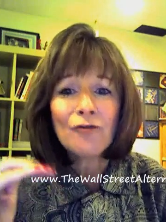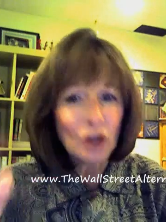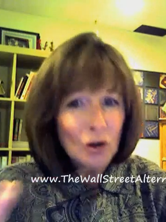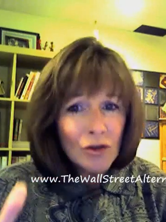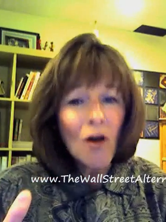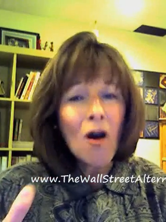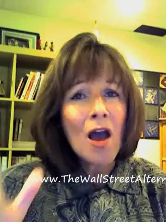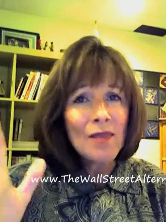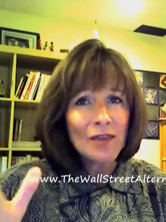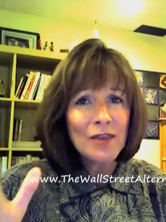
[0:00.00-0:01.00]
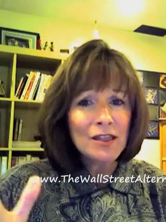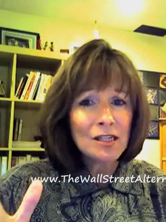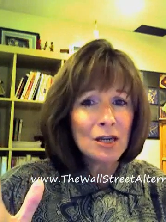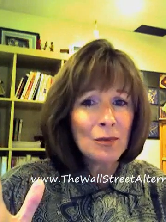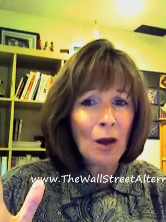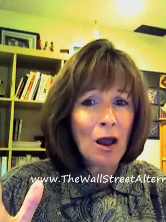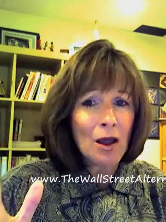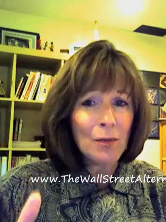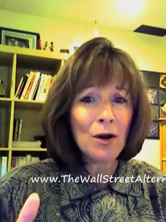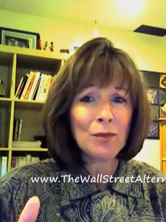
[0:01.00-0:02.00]
Few thought that these Tea
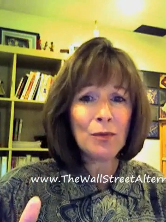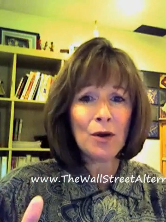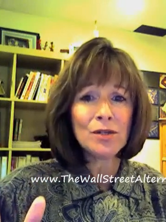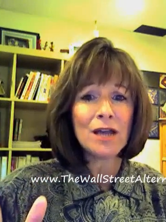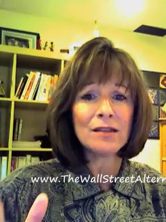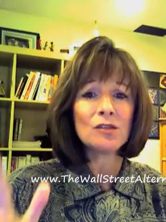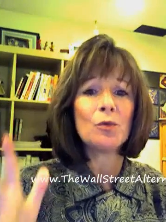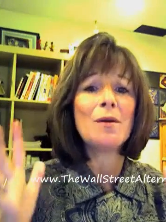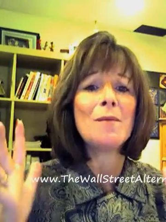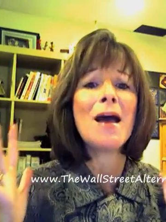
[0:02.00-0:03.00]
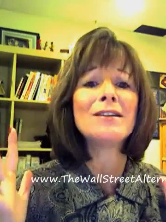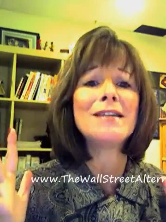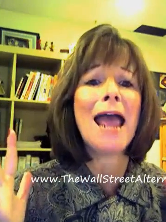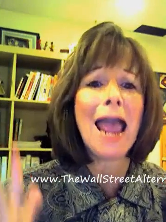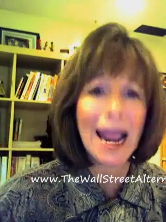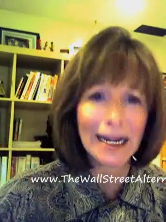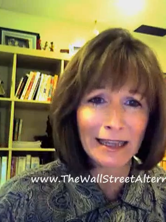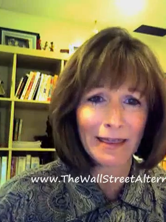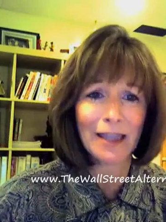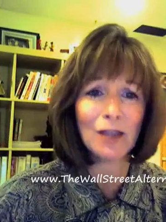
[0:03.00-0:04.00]
Party protests would amount to
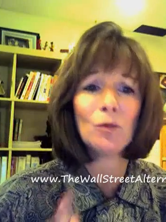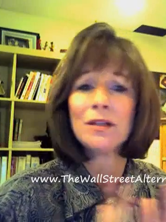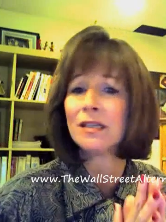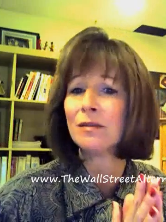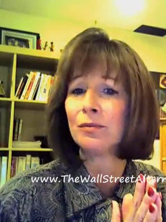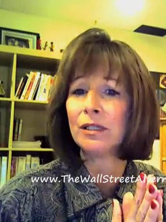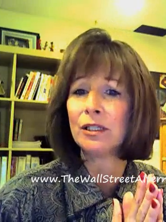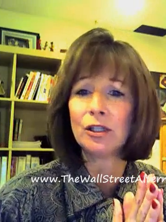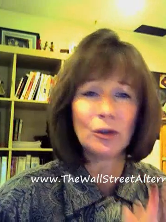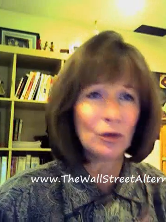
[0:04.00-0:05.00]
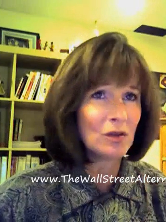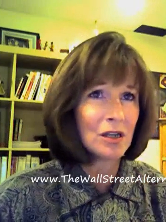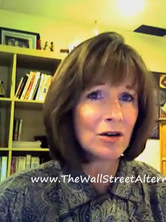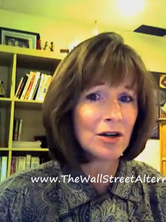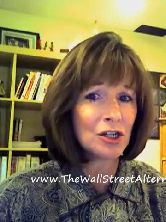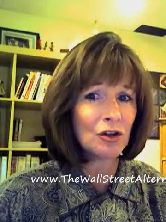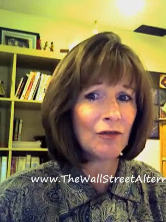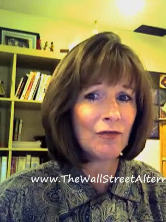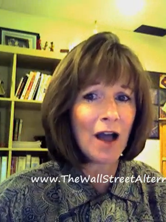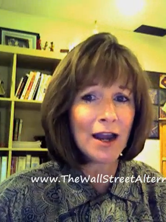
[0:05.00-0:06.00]
anything and would simply lose their
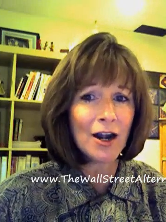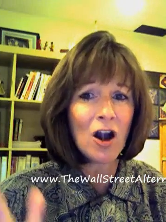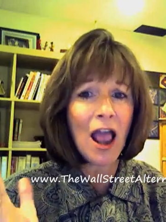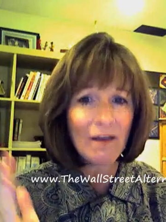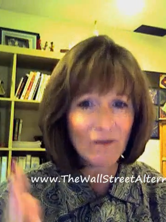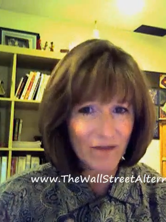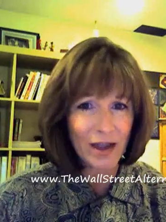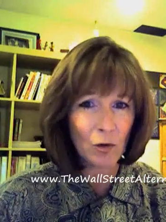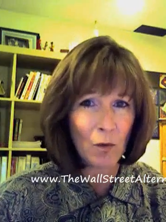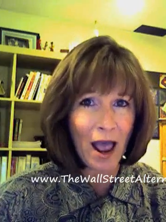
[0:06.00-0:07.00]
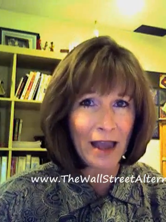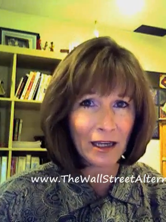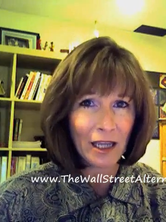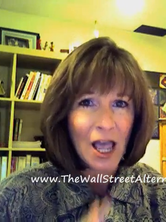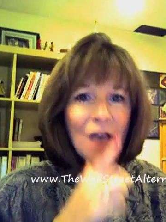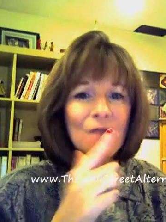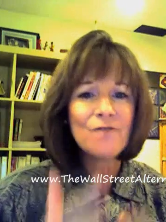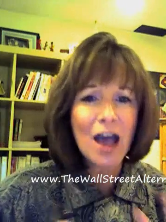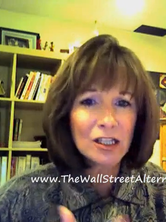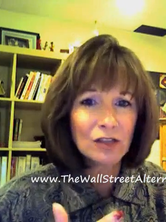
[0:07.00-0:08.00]
initial fire and fade away.
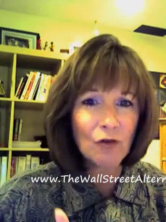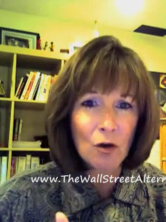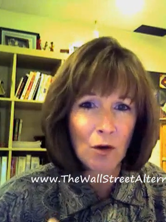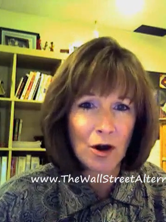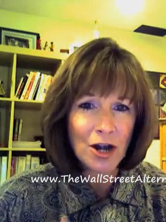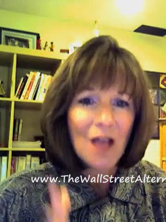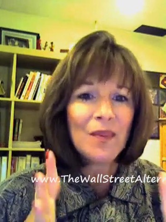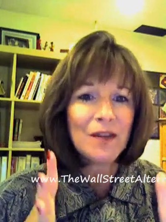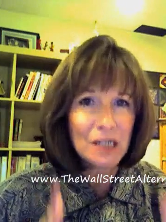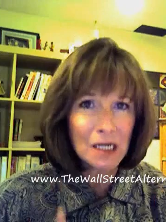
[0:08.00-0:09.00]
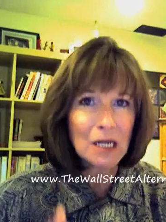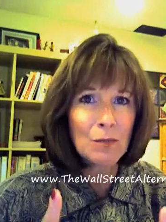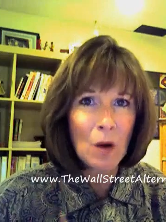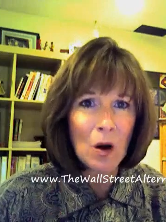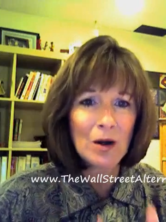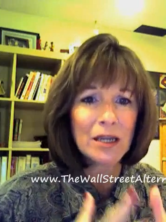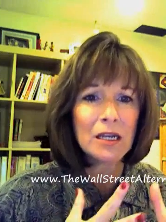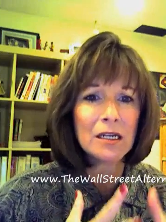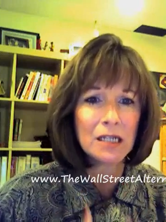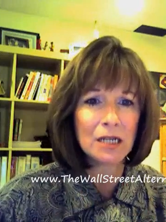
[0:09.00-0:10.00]
Fast forward, the Tea Party
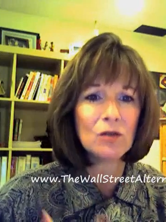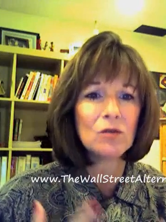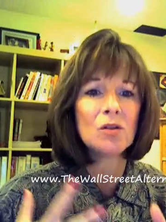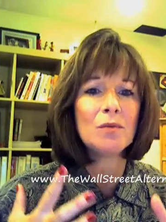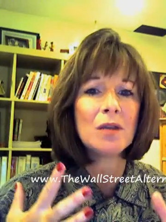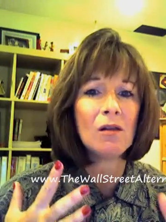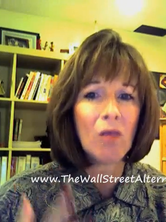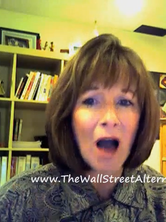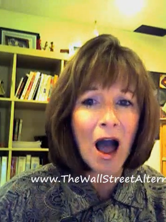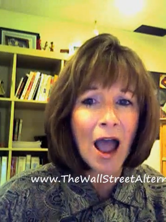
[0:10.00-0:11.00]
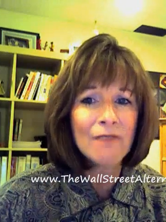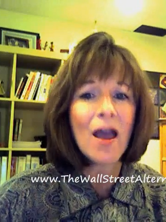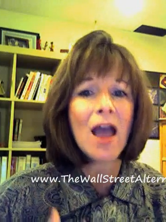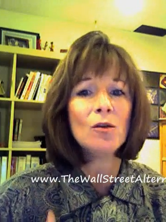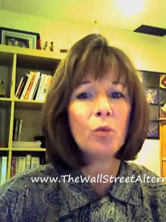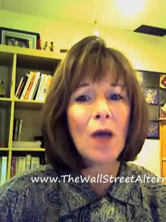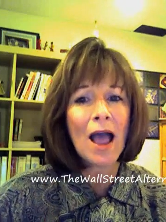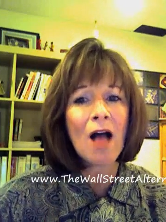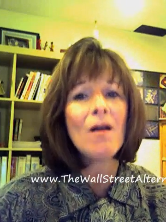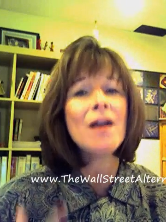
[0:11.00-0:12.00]
continues to be alive and
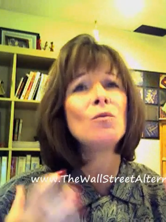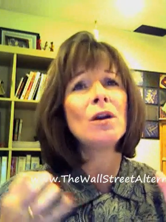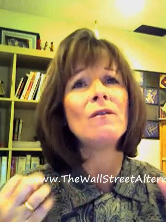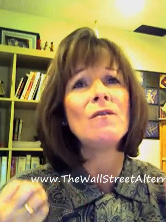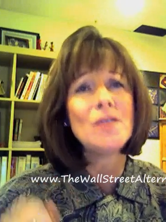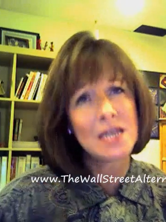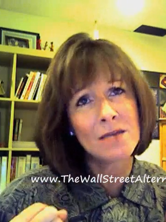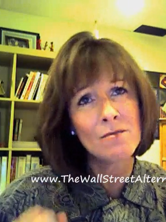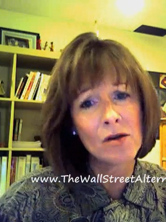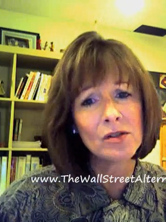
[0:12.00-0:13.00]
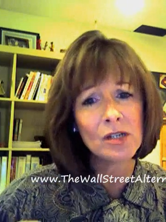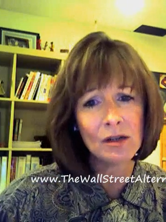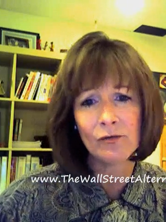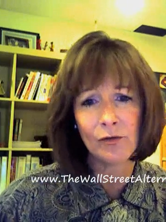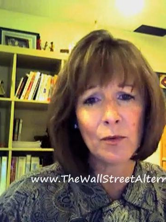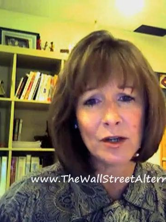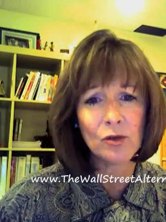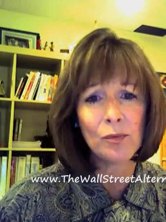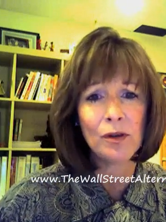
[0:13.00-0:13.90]
well and one of the most influential